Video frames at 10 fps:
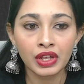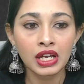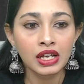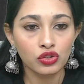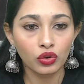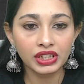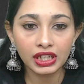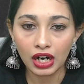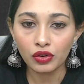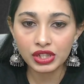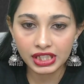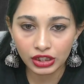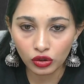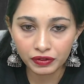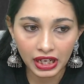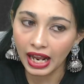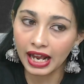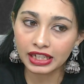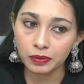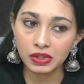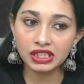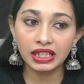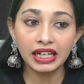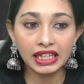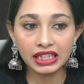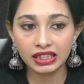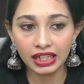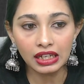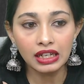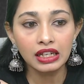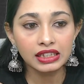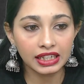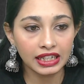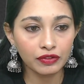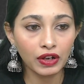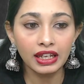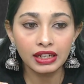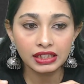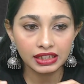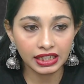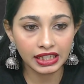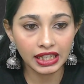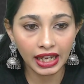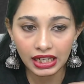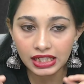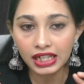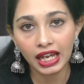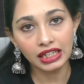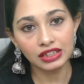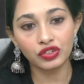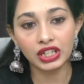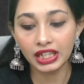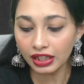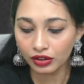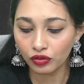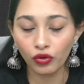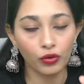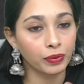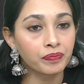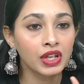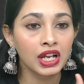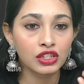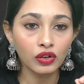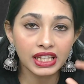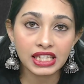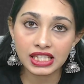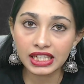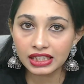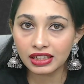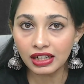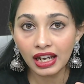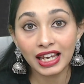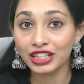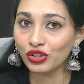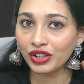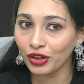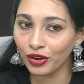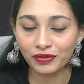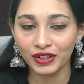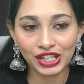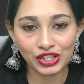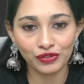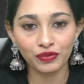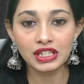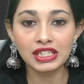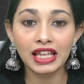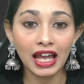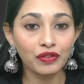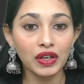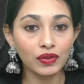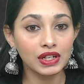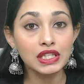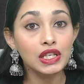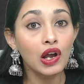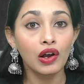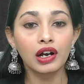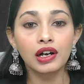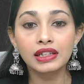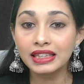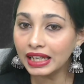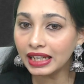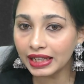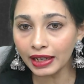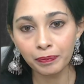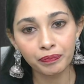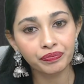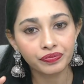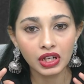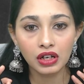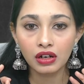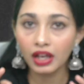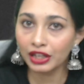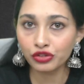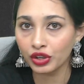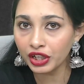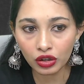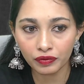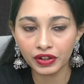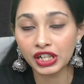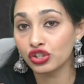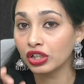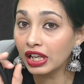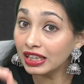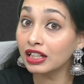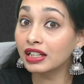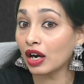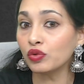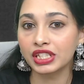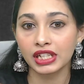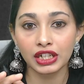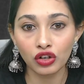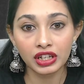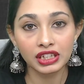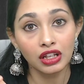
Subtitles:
So in the ground state of their atoms, 3d3, 3d5, 3d8 and 3d4. So let's see the electronic configuration first. They have given us 3d electronic configuration in the ground state, not in